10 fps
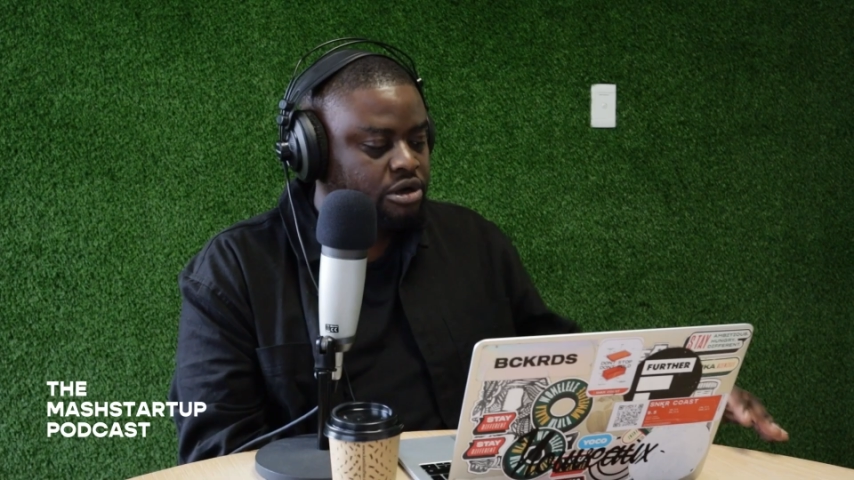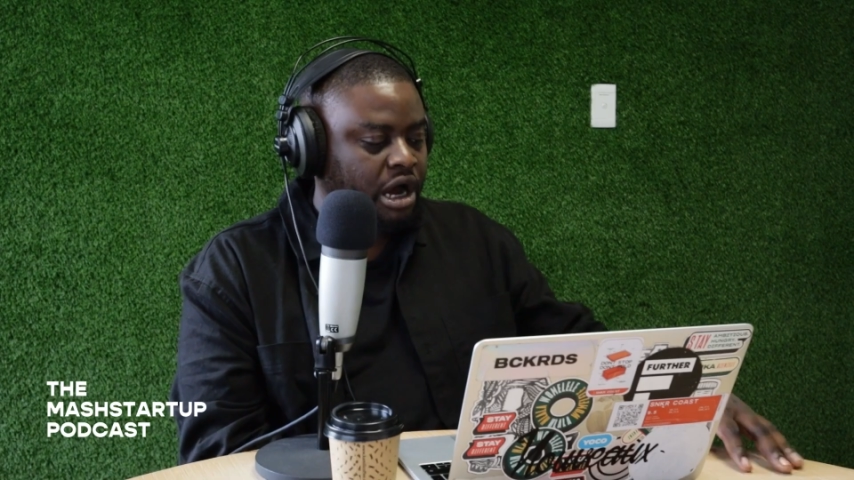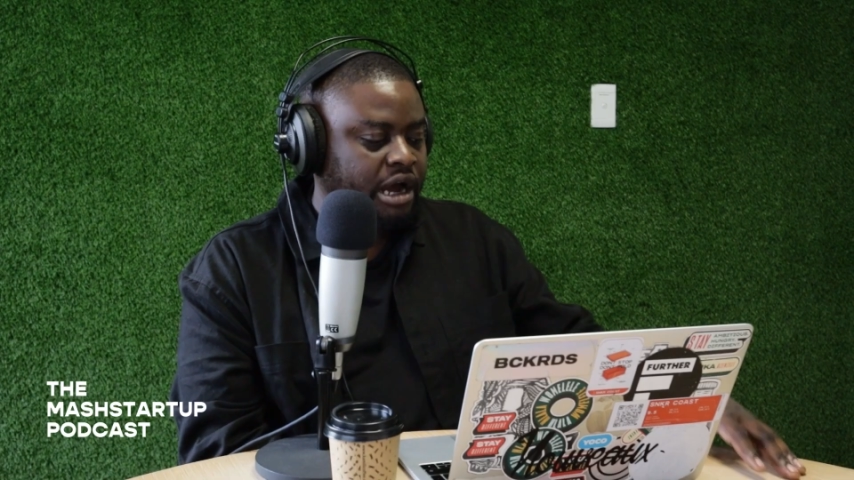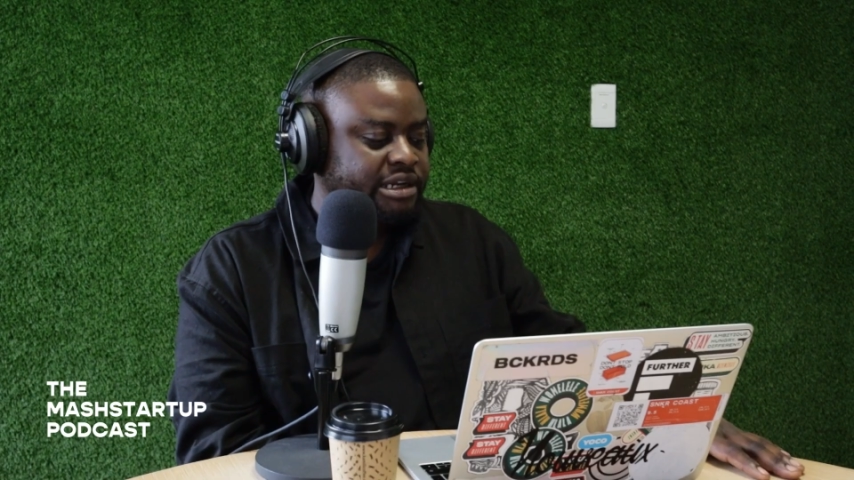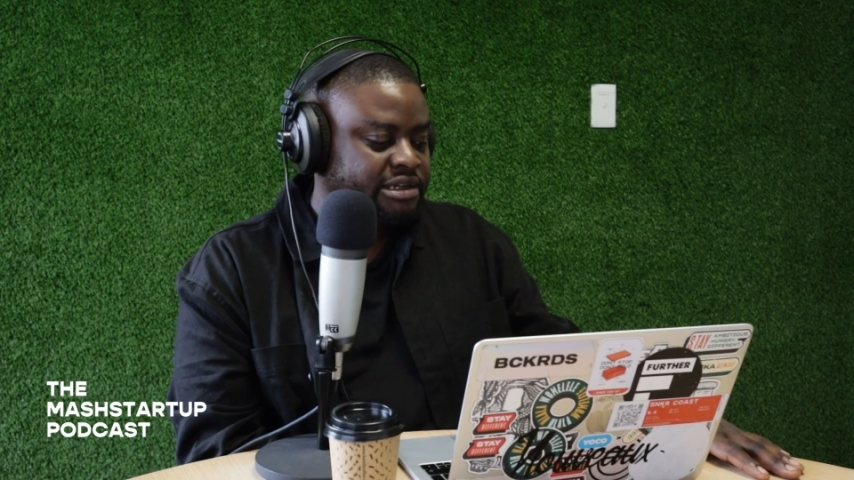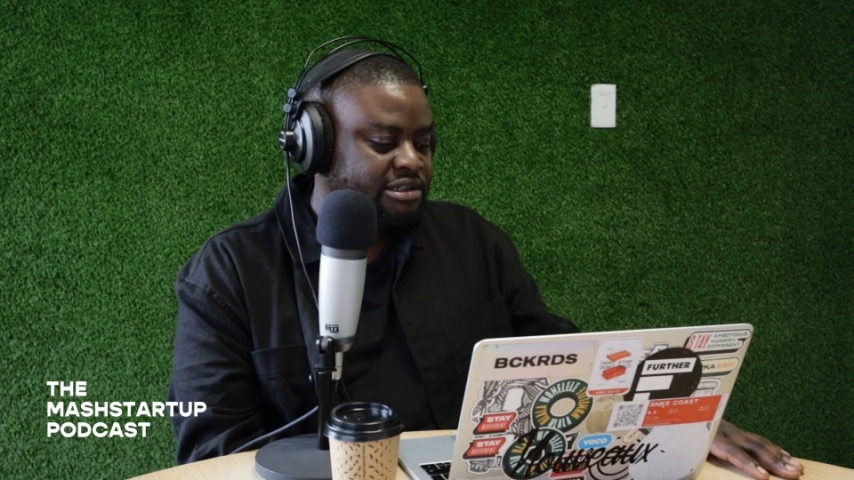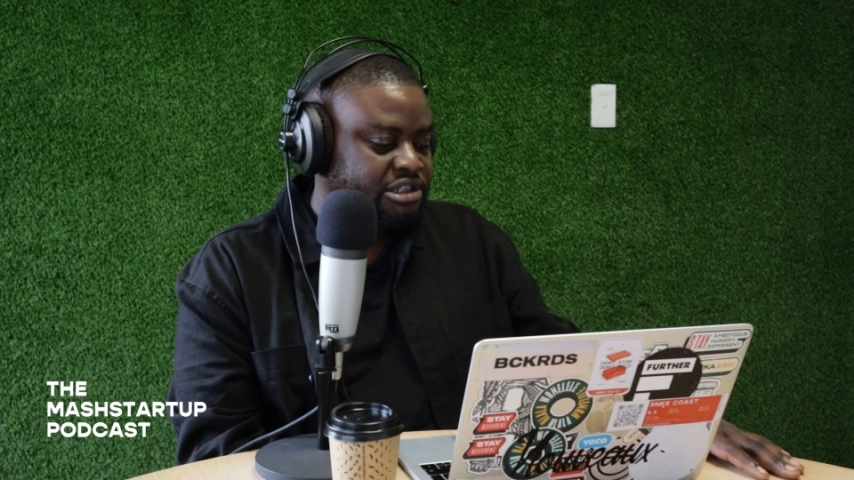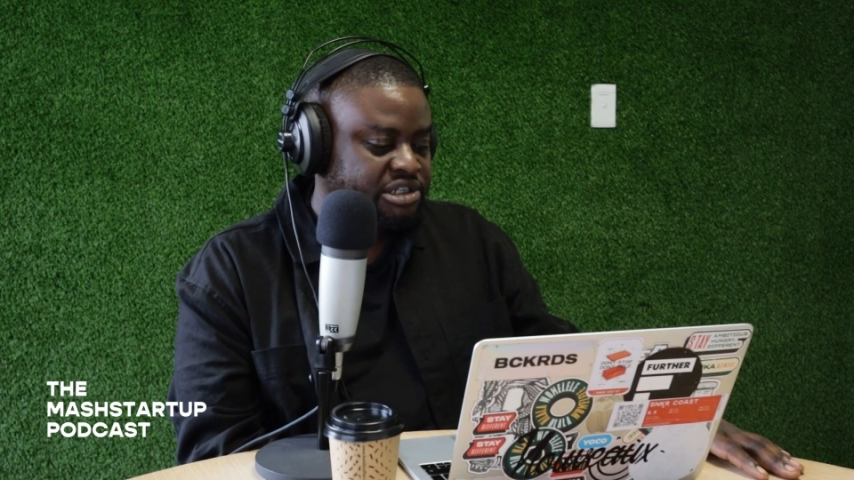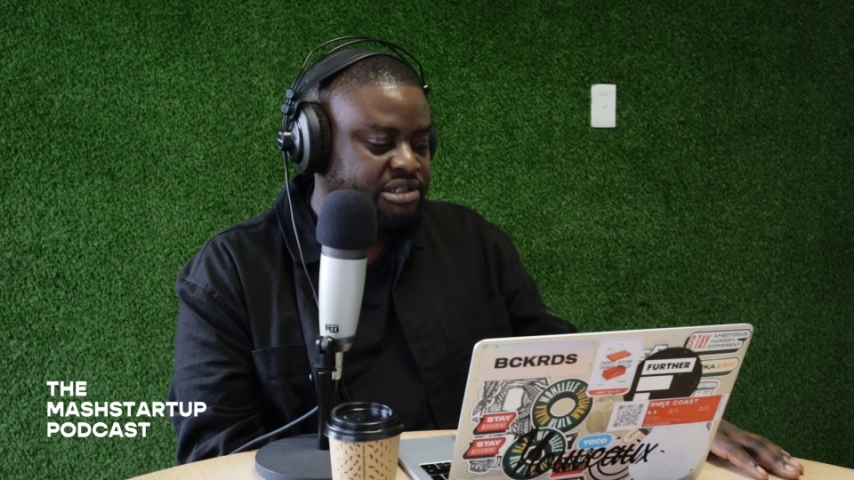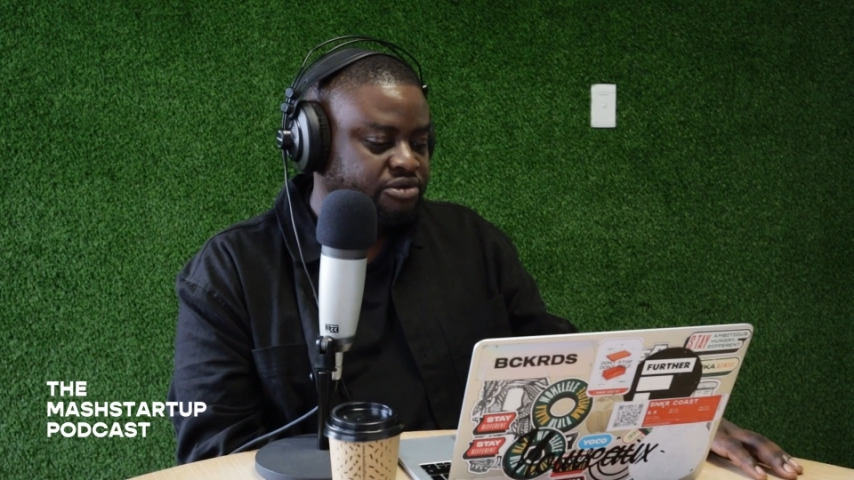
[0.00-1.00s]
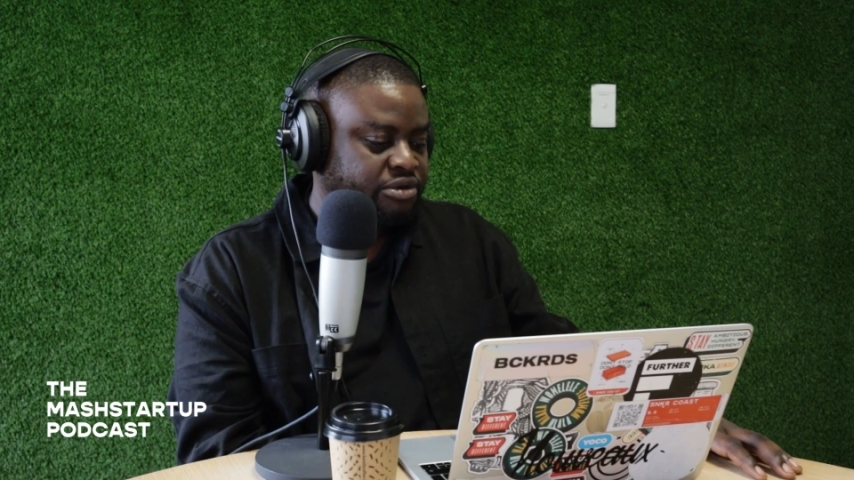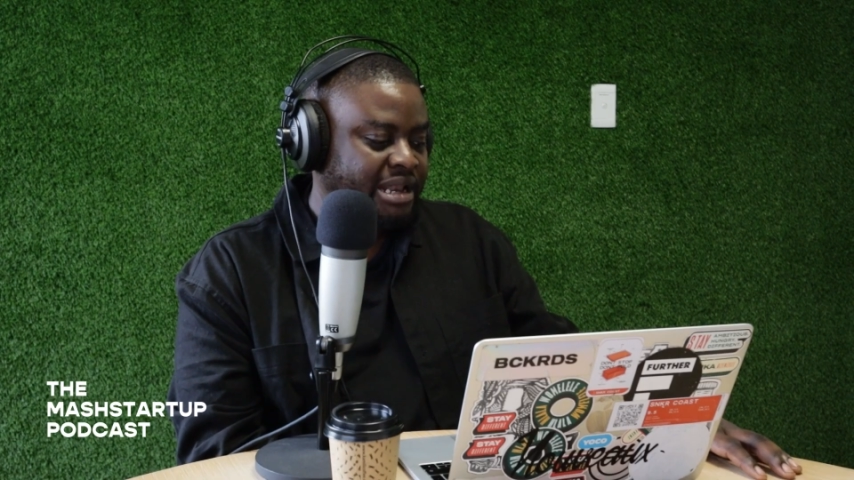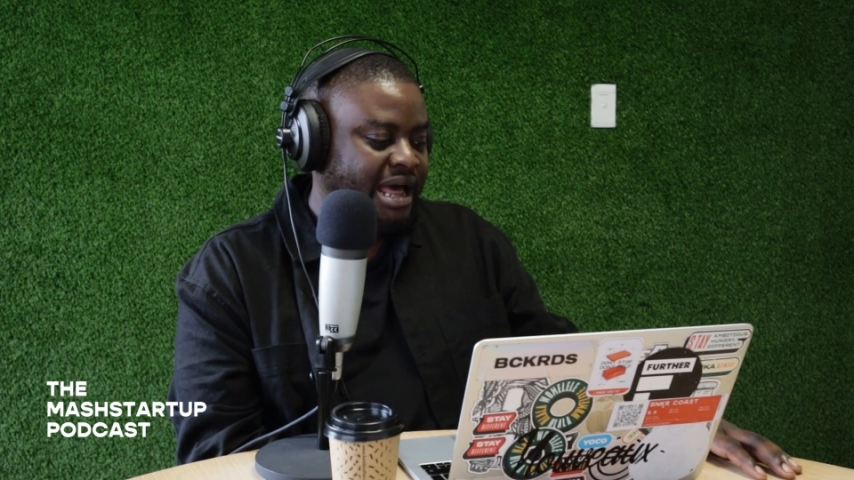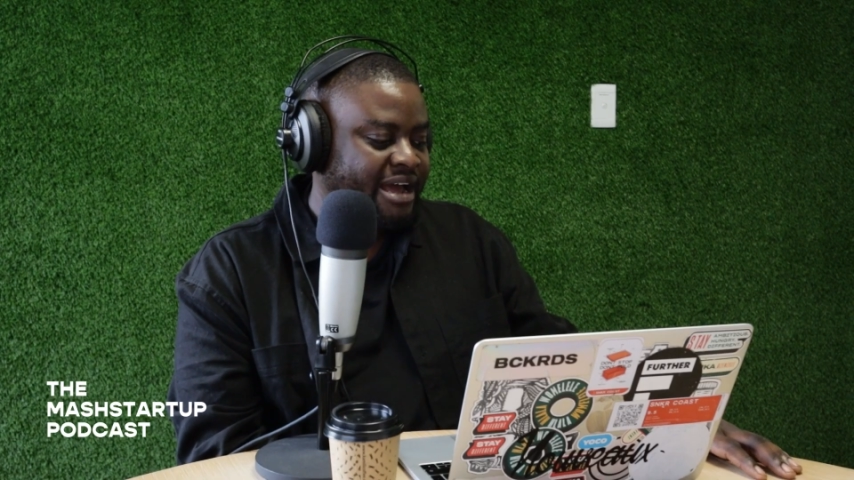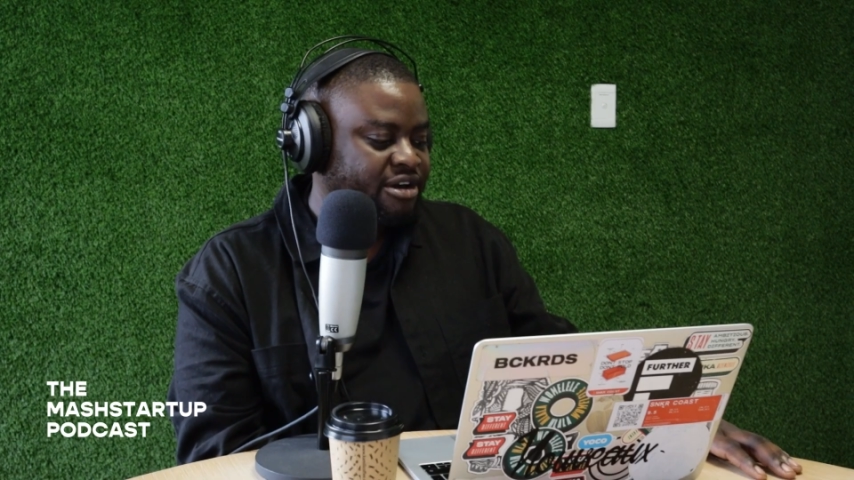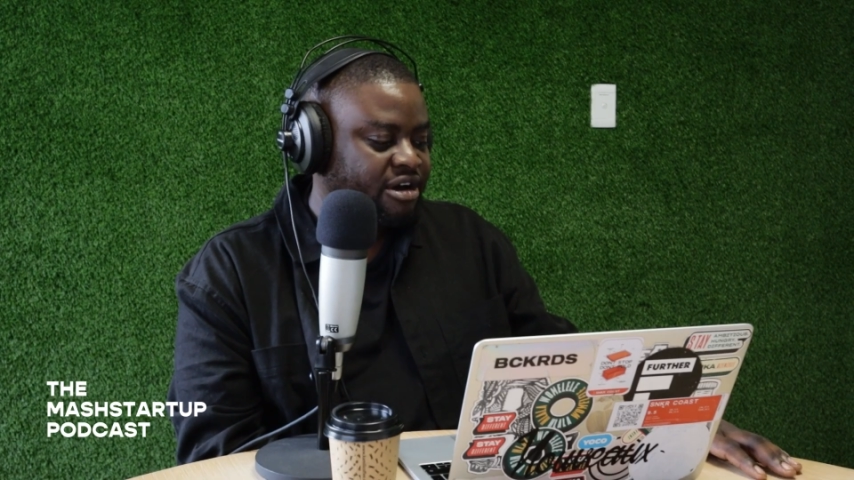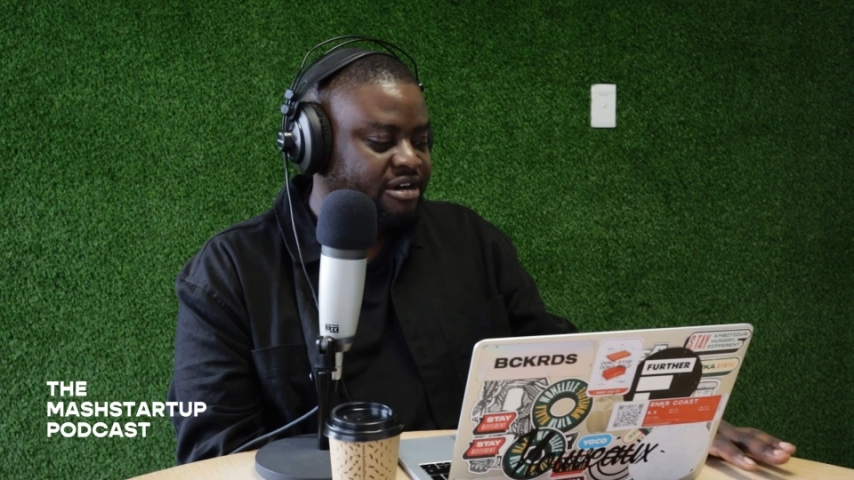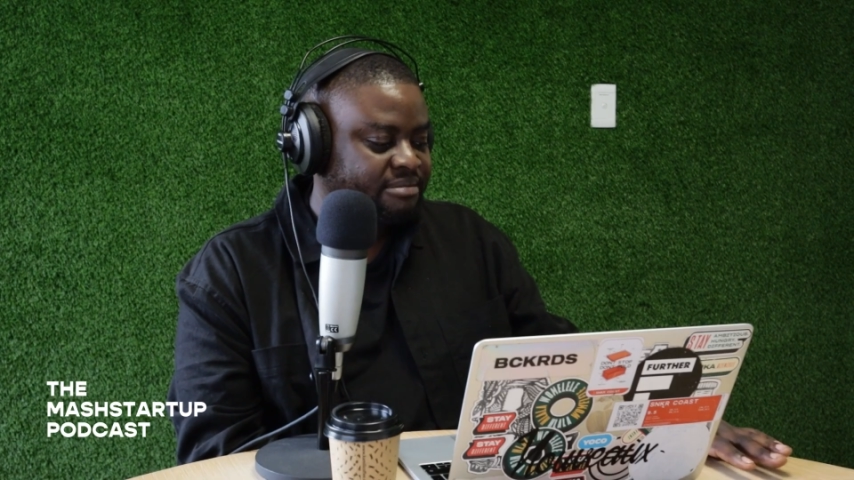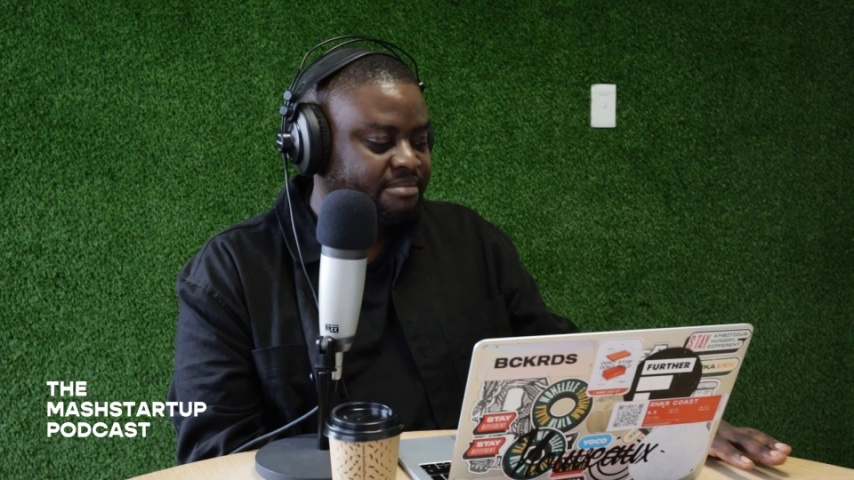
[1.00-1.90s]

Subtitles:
you can't just rely on